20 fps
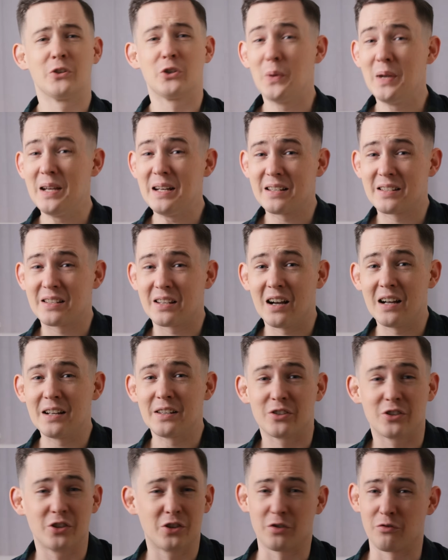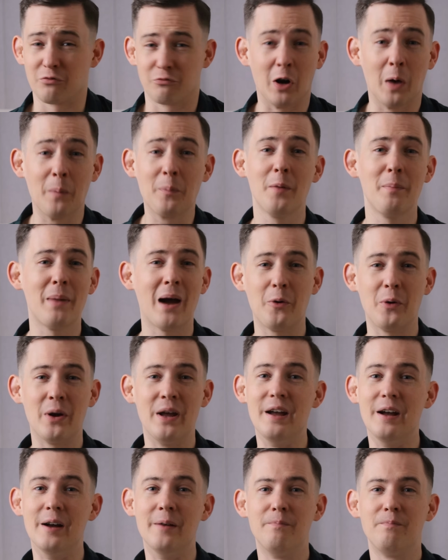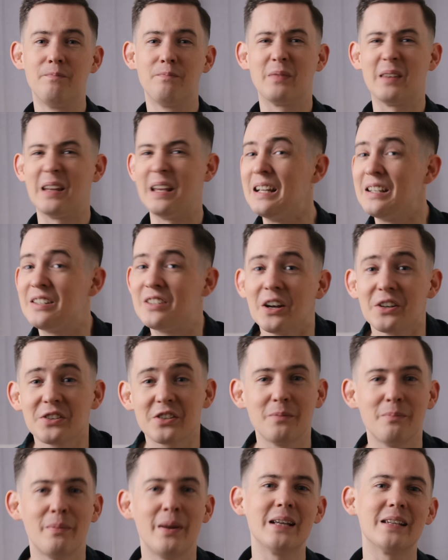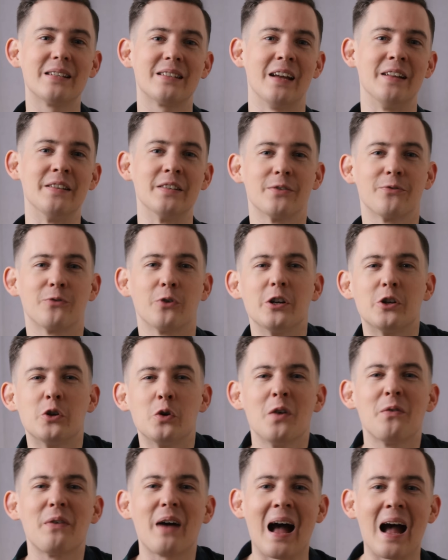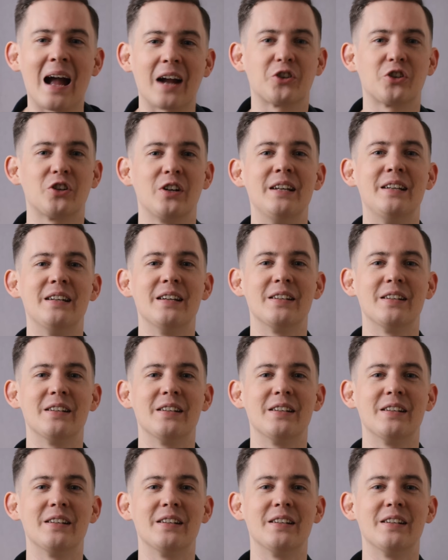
So he decides to just rub them out here. It doesn't make sense for it to have actually